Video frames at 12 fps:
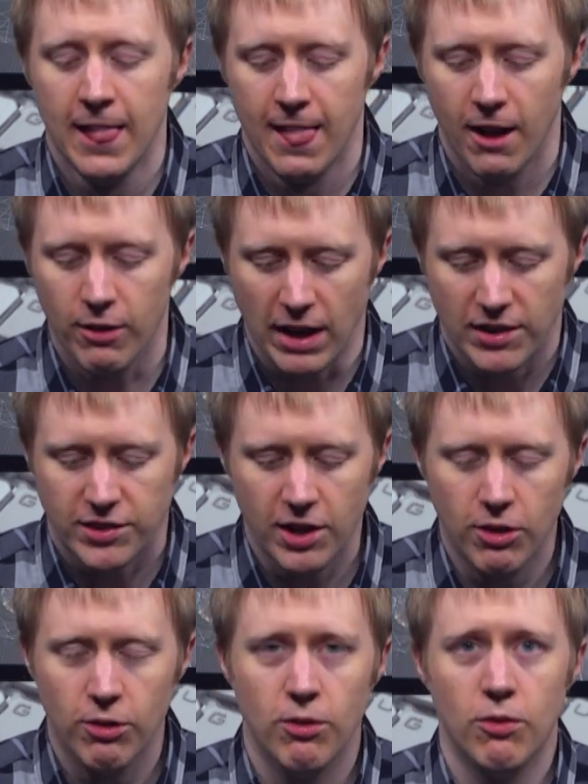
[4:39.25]
Okay,
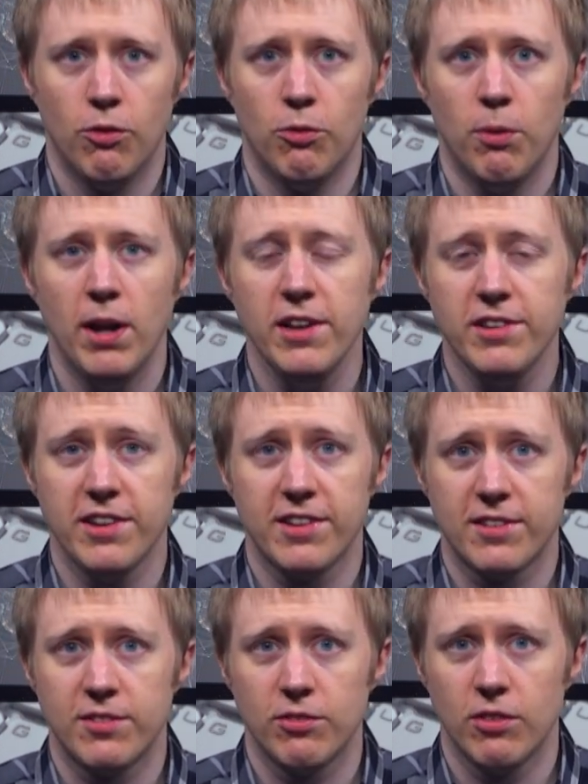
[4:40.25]
so what is
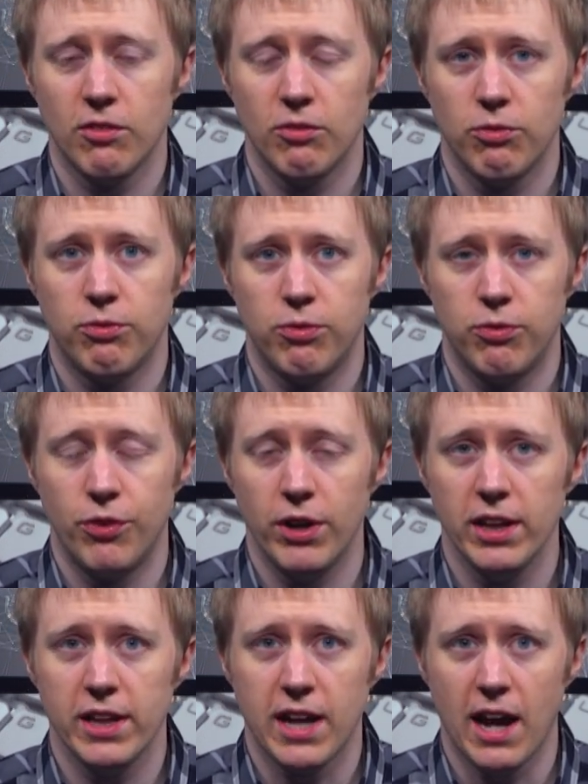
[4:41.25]
this
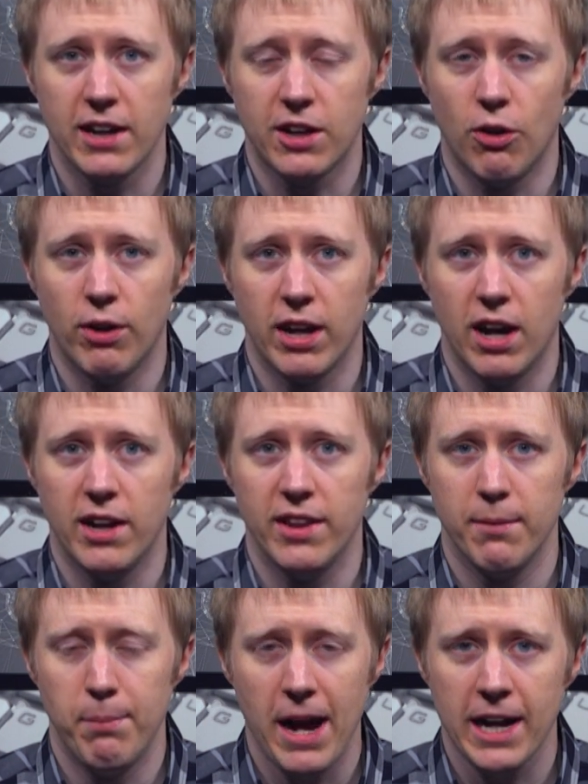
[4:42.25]
really kind of going on in
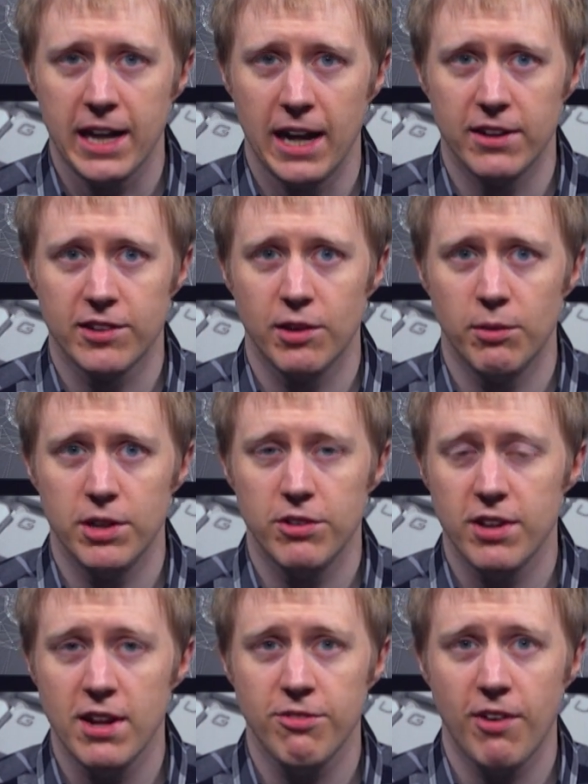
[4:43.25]
the back end? So when you
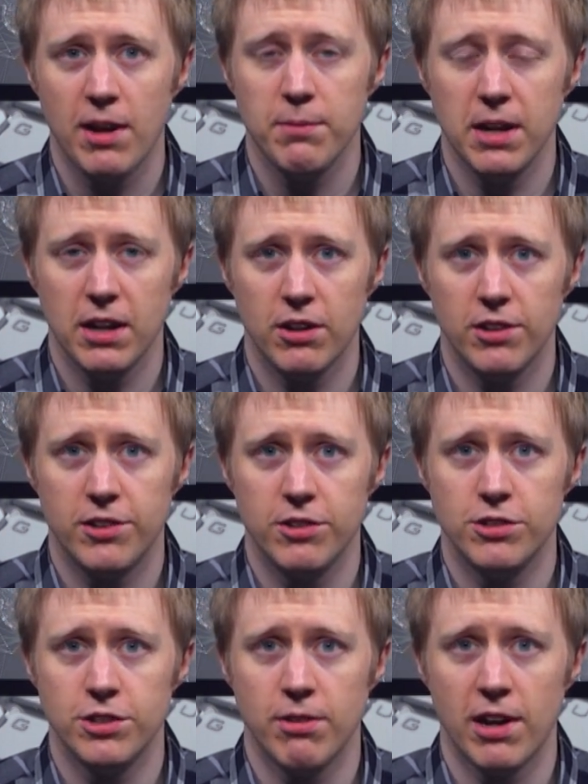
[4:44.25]
say find me a good
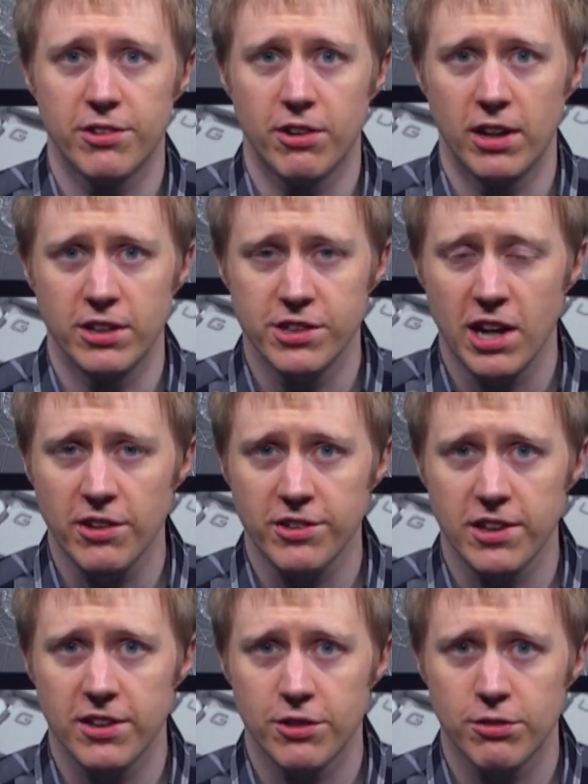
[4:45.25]
sushi restaurant in
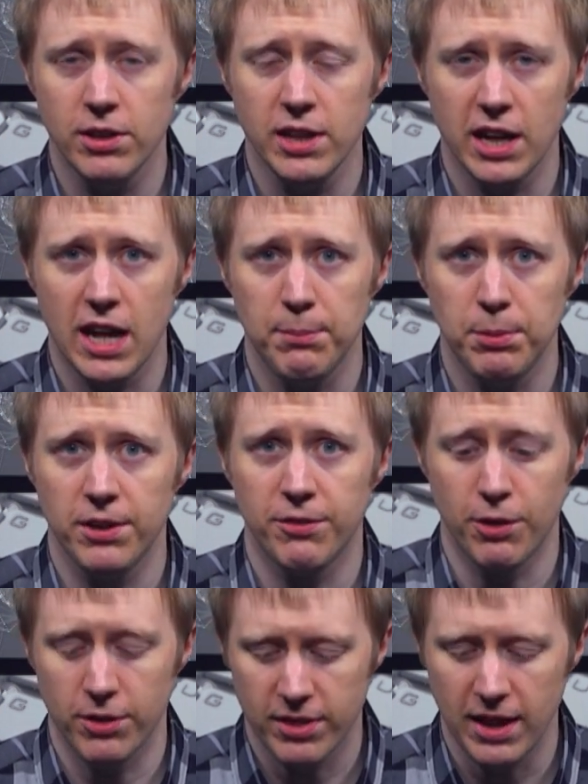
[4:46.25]
Chelsea, there's really a couple
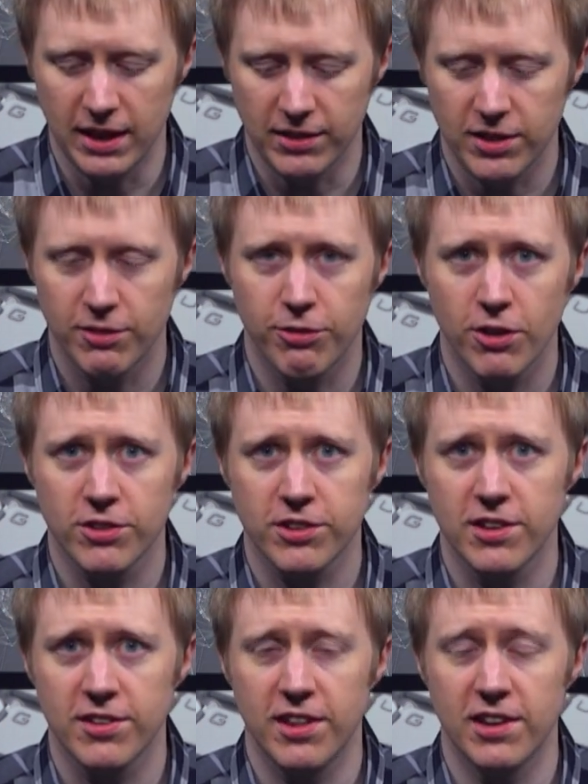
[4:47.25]
different things. The first
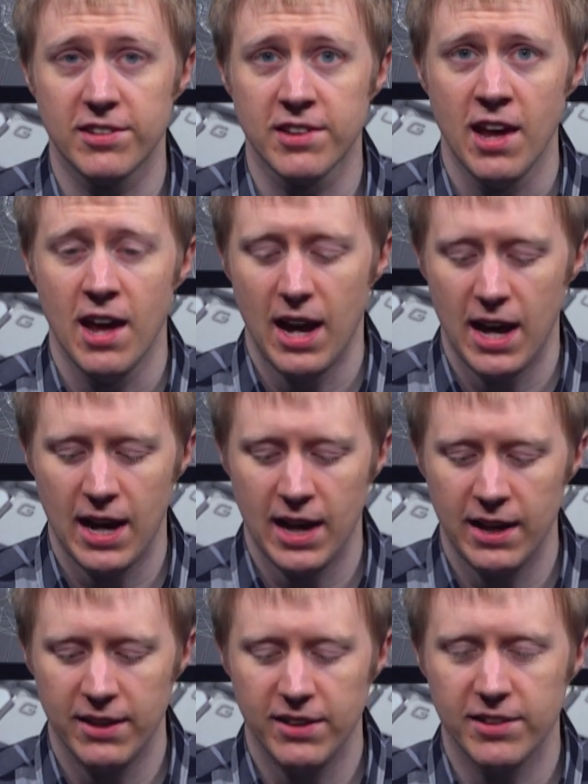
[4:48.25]
is this,
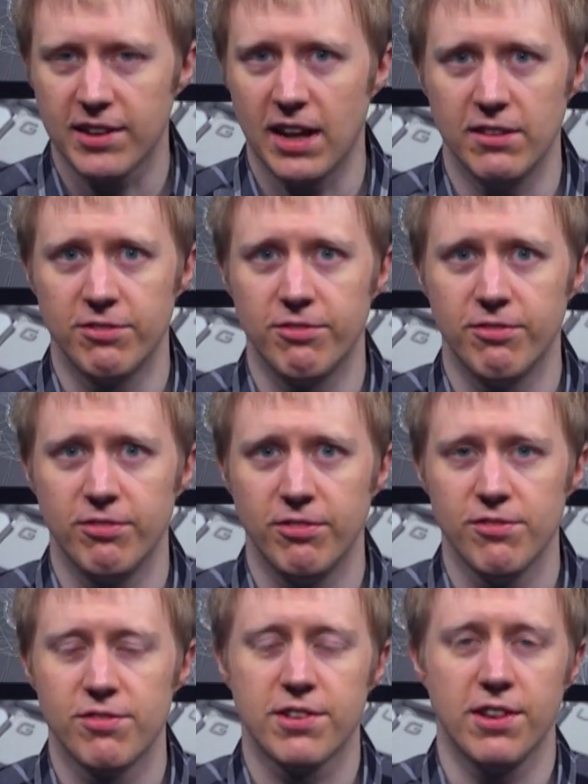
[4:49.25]
uh, this kind of
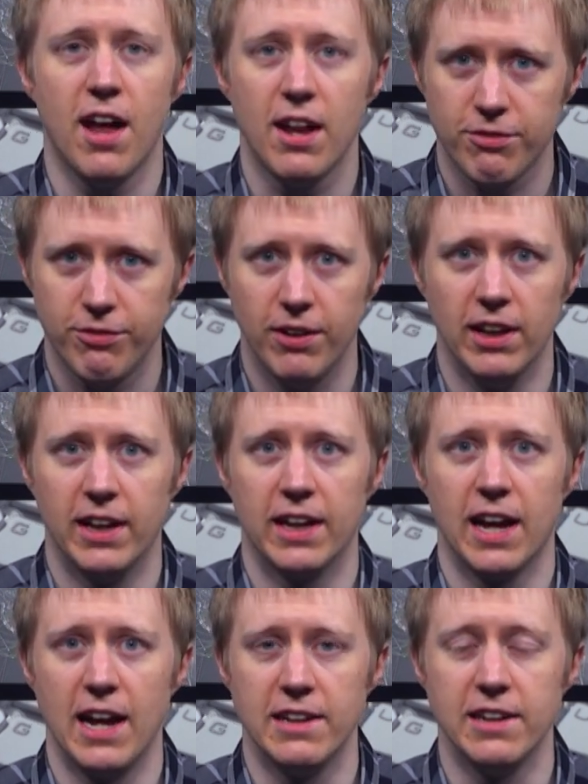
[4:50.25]
slot filling
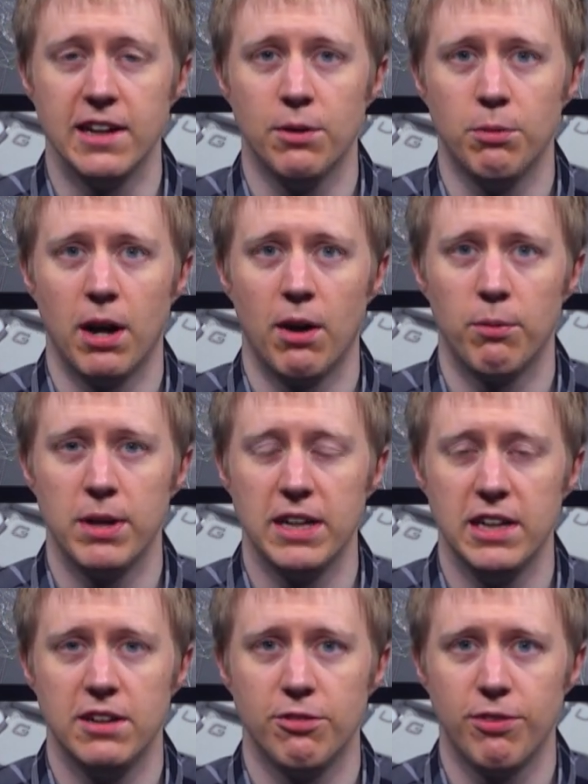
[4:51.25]
idea where we
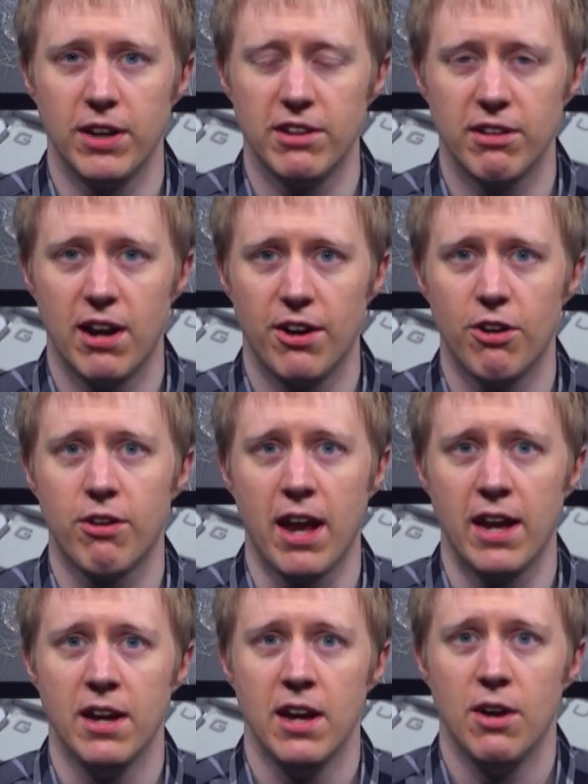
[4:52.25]
need to figure out,
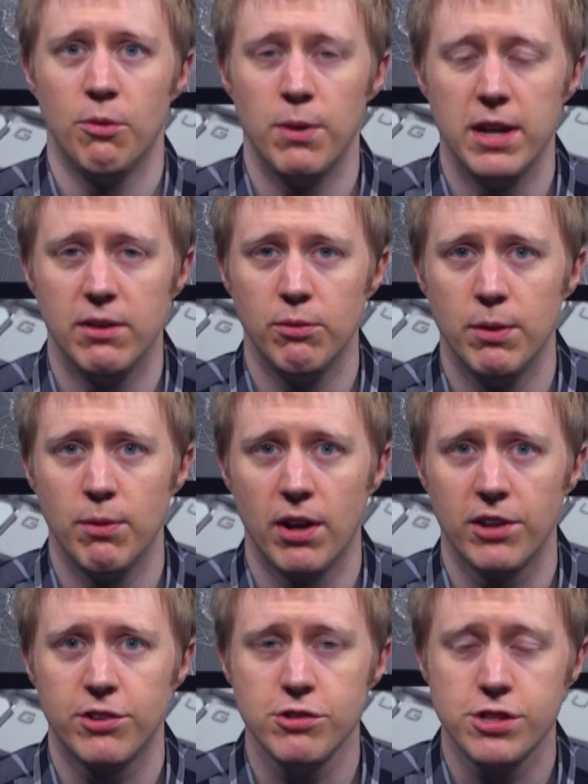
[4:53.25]
okay, we, we want a
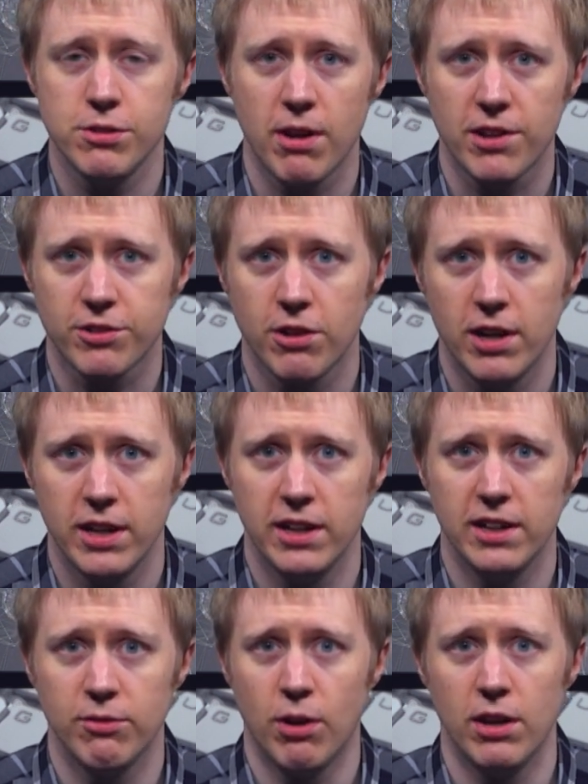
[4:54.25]
sushi restaurant
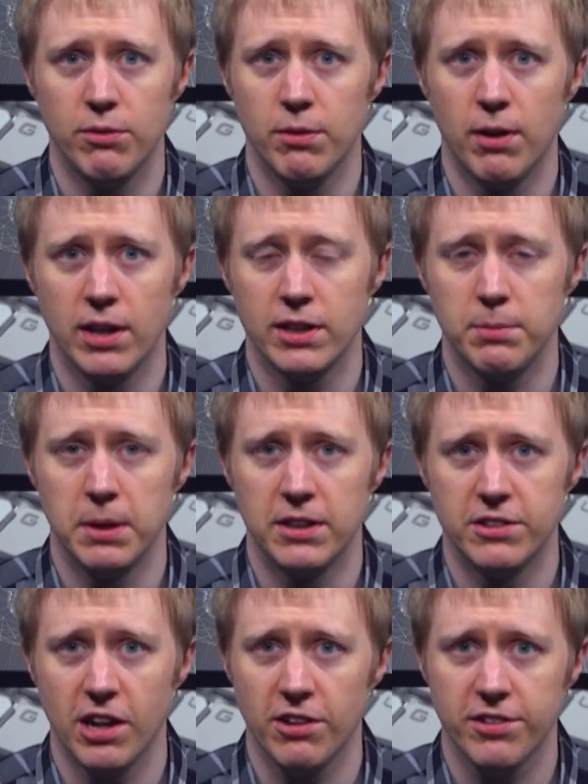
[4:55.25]
and want, we want it to be in
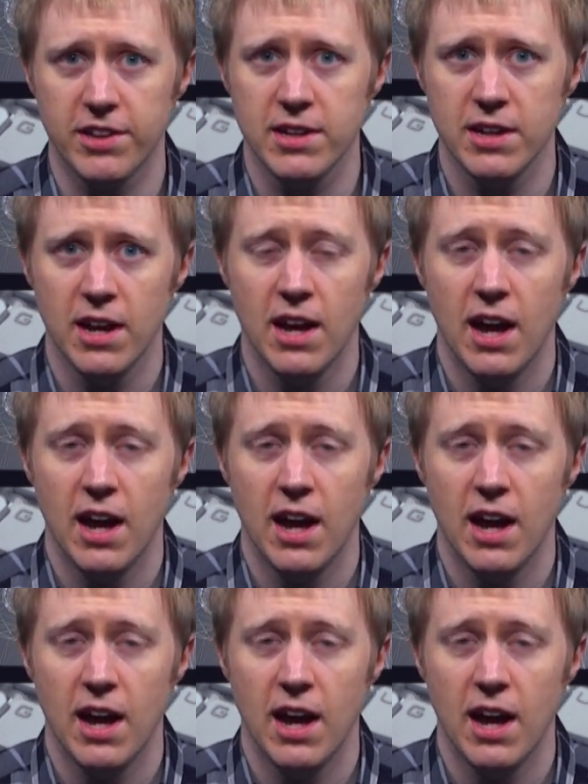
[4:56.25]
Chelsea.